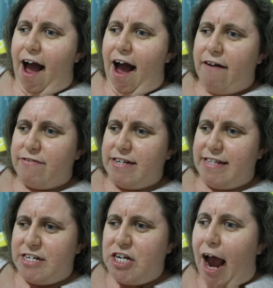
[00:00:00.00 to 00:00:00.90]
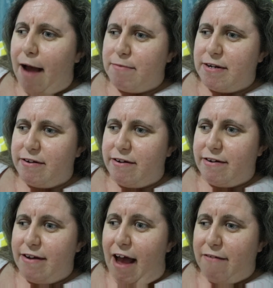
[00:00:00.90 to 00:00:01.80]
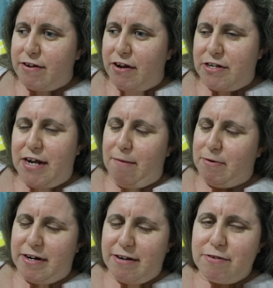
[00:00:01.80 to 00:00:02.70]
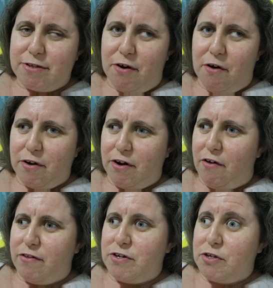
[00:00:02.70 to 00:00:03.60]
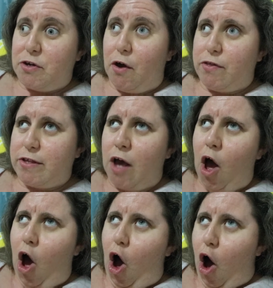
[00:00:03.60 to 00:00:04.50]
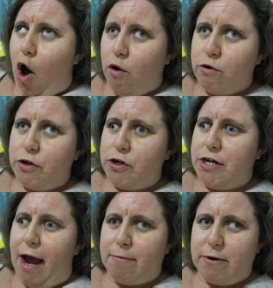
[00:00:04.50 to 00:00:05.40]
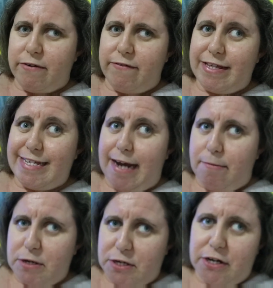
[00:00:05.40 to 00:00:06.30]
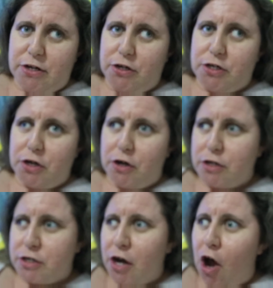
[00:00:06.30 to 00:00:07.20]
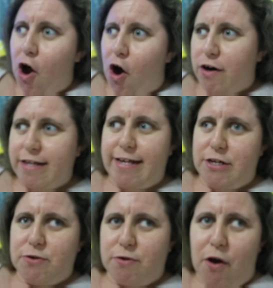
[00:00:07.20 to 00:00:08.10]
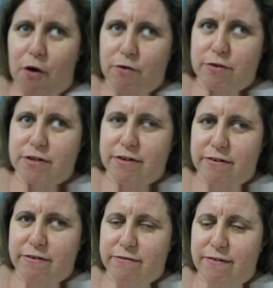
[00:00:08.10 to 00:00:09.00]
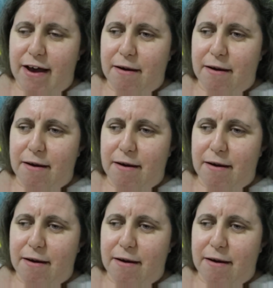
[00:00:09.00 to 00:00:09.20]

after her chapter at Hillsong, you know, that she's got this whole new chapter of establishing a new church on the Central Coast of